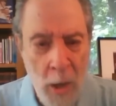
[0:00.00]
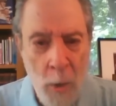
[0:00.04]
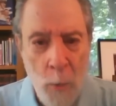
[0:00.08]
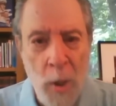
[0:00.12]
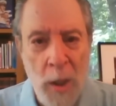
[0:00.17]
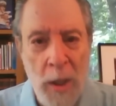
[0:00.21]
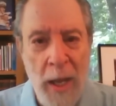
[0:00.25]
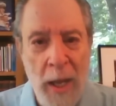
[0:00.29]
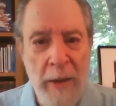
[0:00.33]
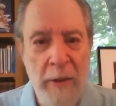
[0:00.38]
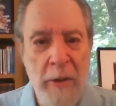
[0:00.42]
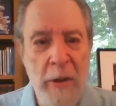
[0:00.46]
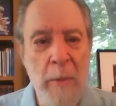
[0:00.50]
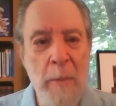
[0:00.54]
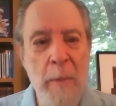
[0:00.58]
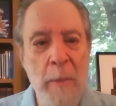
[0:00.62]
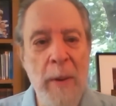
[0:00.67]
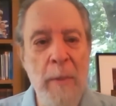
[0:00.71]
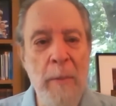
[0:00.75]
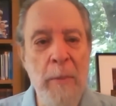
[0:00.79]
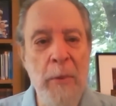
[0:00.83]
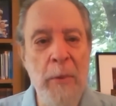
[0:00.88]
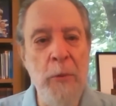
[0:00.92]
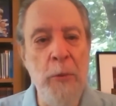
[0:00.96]
Well, I
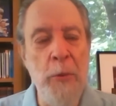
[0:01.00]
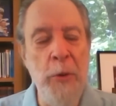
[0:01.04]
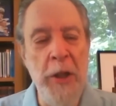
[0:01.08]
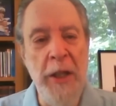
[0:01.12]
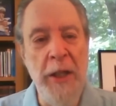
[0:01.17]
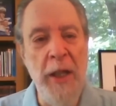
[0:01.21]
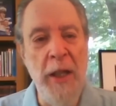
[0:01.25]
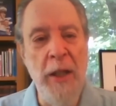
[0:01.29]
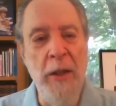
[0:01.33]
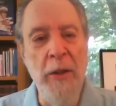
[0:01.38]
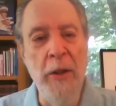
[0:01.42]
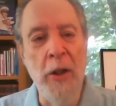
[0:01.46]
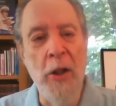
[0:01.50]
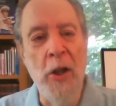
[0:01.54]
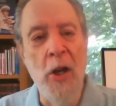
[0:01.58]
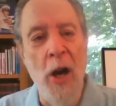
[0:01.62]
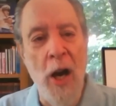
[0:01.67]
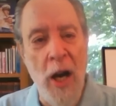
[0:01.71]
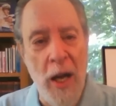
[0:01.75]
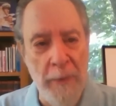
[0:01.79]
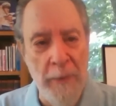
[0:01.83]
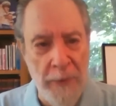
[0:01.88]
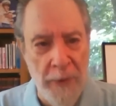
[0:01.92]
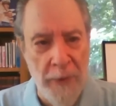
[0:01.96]
remember reading The
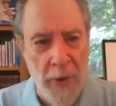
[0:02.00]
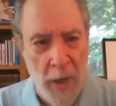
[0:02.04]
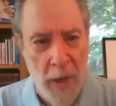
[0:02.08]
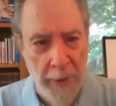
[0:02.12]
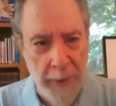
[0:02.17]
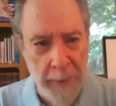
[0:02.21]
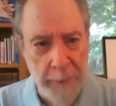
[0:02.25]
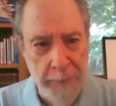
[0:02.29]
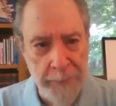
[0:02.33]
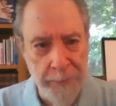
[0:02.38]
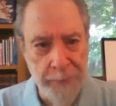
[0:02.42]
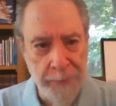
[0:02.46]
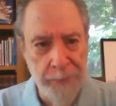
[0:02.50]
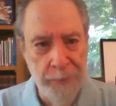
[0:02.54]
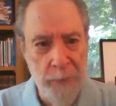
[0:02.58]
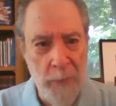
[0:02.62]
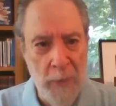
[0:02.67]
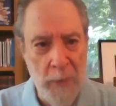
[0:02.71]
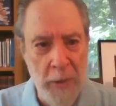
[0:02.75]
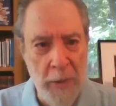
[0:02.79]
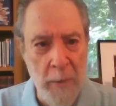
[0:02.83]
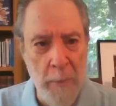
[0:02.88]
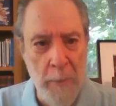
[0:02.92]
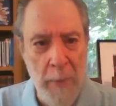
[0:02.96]
Godfather,
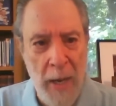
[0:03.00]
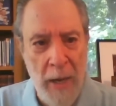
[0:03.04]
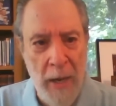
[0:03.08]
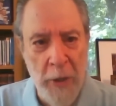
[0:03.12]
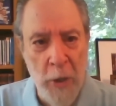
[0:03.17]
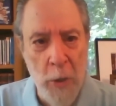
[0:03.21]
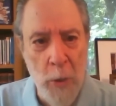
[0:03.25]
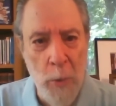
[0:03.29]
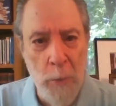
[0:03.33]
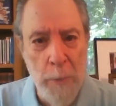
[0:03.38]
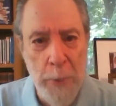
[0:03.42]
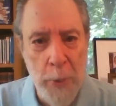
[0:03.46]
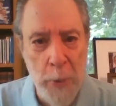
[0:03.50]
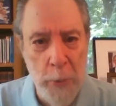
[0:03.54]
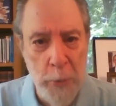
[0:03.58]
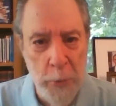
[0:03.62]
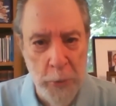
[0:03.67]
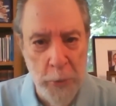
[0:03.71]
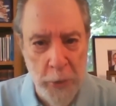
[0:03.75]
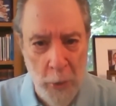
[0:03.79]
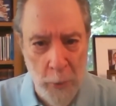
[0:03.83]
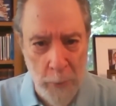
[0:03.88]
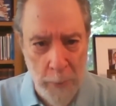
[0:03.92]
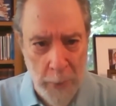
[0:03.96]
the Mario
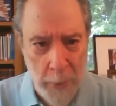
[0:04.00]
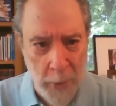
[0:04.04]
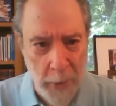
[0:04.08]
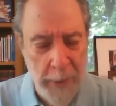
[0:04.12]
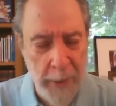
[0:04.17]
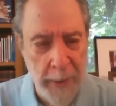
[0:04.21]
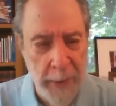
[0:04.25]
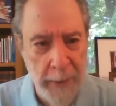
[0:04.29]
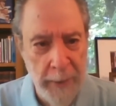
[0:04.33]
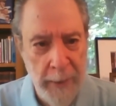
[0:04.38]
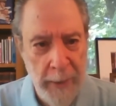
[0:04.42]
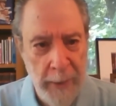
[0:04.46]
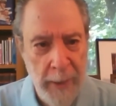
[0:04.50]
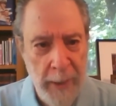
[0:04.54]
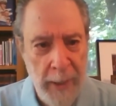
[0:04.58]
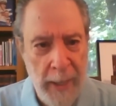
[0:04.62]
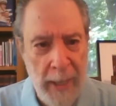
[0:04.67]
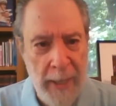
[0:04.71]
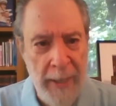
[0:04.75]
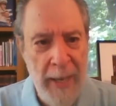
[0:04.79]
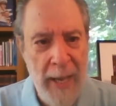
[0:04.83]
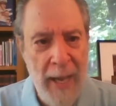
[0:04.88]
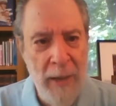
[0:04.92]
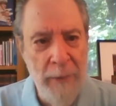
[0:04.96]
Puzo book,
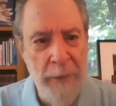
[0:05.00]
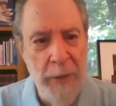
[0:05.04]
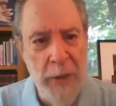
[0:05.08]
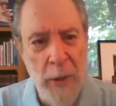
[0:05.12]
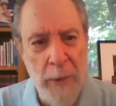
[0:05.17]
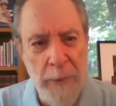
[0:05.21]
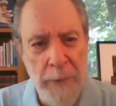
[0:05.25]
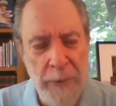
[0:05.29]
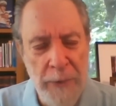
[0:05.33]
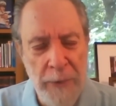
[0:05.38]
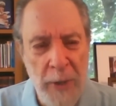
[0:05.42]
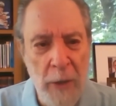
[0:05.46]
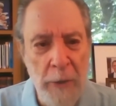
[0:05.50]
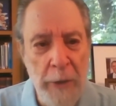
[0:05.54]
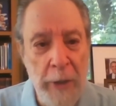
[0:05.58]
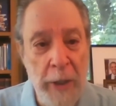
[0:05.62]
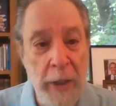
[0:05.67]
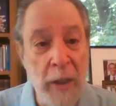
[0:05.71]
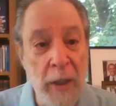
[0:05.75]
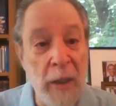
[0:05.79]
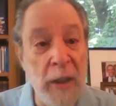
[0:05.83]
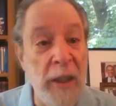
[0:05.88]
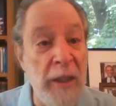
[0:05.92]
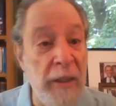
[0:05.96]
and having a very
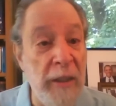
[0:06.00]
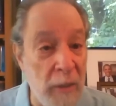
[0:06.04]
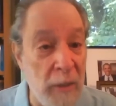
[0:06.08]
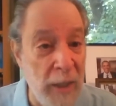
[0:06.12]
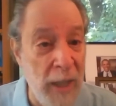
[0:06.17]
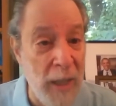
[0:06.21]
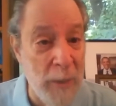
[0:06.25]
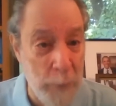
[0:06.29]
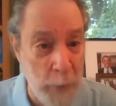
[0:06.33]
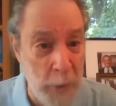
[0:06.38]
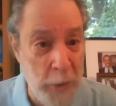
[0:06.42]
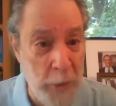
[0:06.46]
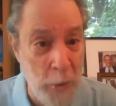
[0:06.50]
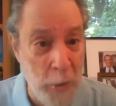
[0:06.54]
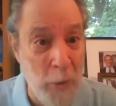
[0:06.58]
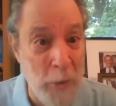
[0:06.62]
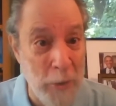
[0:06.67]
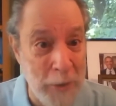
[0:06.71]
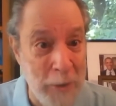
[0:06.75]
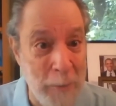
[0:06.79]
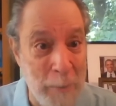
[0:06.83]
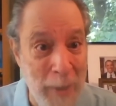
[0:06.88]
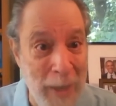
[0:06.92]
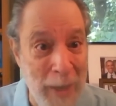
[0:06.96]
clear, like we
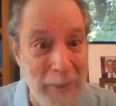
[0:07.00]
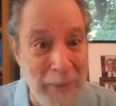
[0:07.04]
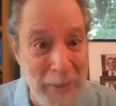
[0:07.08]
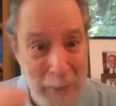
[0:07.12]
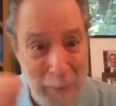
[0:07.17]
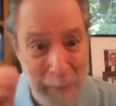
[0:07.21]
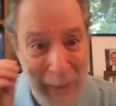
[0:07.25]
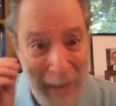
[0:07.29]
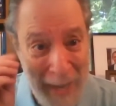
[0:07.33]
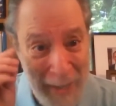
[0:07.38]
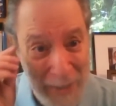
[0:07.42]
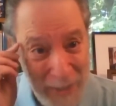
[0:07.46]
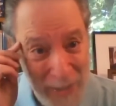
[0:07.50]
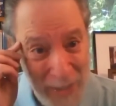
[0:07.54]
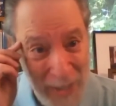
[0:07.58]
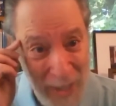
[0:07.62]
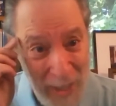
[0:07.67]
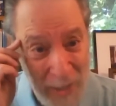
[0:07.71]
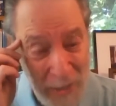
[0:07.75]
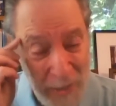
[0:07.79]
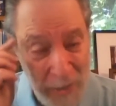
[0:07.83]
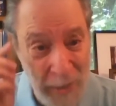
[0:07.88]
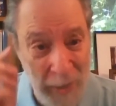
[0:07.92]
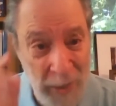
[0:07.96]
talked about the
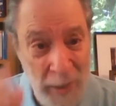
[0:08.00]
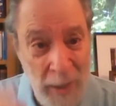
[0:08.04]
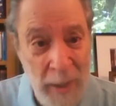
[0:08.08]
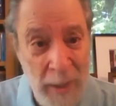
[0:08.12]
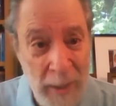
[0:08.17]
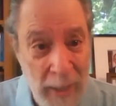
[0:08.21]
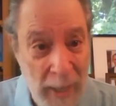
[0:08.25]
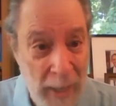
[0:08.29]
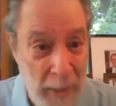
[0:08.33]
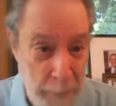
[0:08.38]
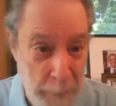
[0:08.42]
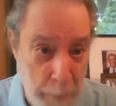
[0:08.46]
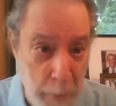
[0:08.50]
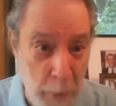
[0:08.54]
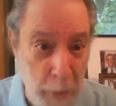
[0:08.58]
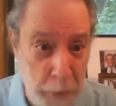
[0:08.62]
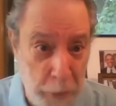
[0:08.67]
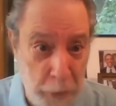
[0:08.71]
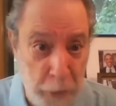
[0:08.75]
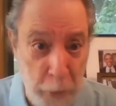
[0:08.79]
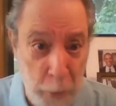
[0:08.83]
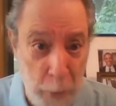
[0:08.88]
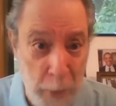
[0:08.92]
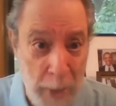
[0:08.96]
imagination, and books
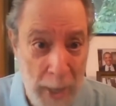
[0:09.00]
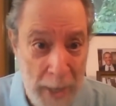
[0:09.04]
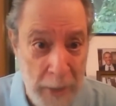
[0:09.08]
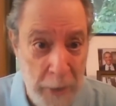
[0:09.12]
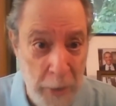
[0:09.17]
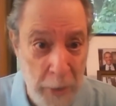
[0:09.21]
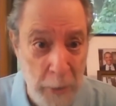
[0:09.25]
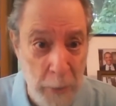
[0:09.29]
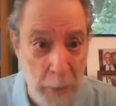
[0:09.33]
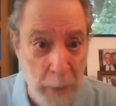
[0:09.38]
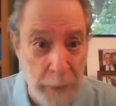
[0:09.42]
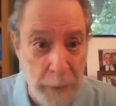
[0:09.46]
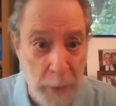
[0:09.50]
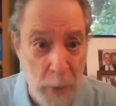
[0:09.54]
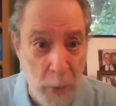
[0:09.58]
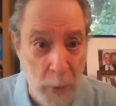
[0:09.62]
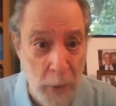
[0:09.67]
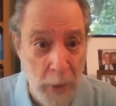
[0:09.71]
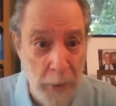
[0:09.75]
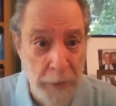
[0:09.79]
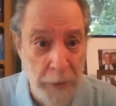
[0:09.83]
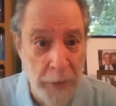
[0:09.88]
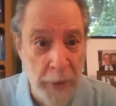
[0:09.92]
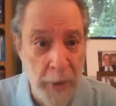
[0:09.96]
do that too, of
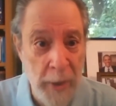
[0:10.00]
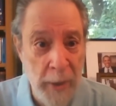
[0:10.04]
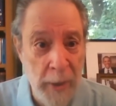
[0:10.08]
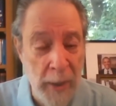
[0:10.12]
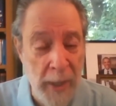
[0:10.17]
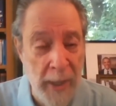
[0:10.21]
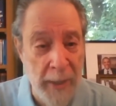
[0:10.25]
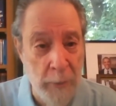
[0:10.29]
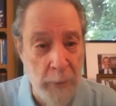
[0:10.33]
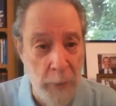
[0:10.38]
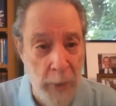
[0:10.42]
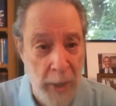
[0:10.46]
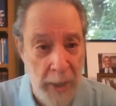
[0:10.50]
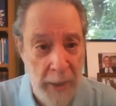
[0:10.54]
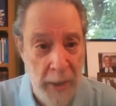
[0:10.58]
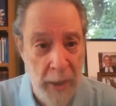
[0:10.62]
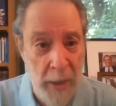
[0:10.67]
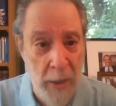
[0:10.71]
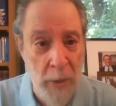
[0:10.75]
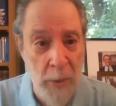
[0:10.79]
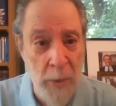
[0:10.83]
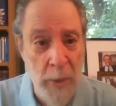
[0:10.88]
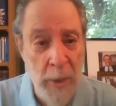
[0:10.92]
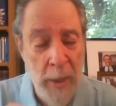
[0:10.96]
course, like
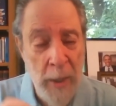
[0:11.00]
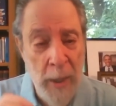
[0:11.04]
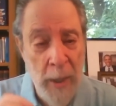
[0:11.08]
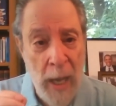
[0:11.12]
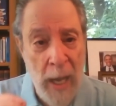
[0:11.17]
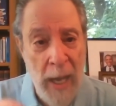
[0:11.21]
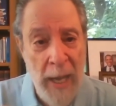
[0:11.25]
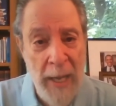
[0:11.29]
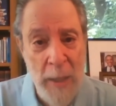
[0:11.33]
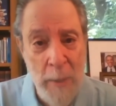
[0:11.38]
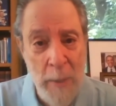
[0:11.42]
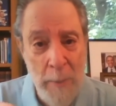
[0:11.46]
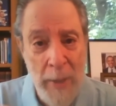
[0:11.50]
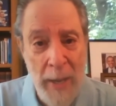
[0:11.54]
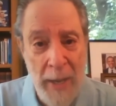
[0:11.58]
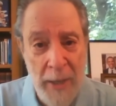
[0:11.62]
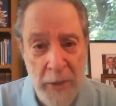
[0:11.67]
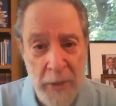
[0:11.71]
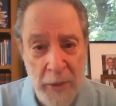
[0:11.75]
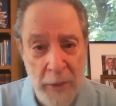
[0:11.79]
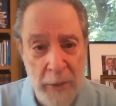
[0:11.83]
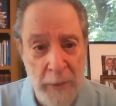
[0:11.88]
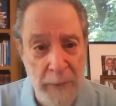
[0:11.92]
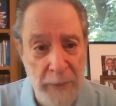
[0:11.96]
radio. I
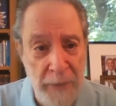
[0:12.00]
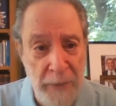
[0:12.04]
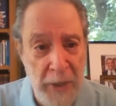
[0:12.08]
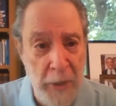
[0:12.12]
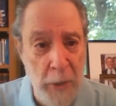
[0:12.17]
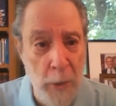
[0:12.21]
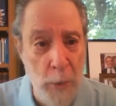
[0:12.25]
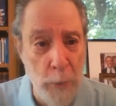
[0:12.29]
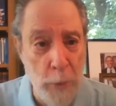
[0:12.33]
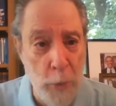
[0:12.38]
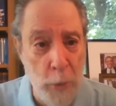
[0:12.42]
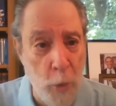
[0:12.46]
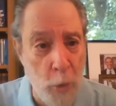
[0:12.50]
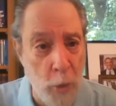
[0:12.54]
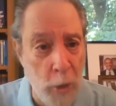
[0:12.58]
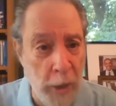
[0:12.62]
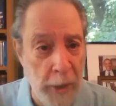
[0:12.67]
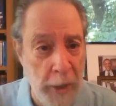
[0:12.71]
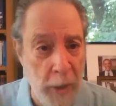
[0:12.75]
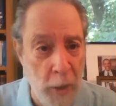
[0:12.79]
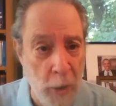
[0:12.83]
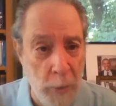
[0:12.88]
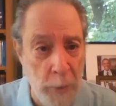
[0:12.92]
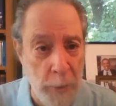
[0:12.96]
imagined Vito
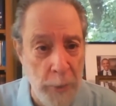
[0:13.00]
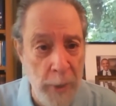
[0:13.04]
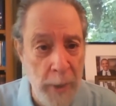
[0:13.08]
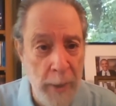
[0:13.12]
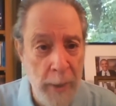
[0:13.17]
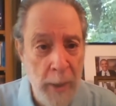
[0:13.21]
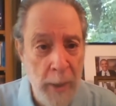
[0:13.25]
Corleone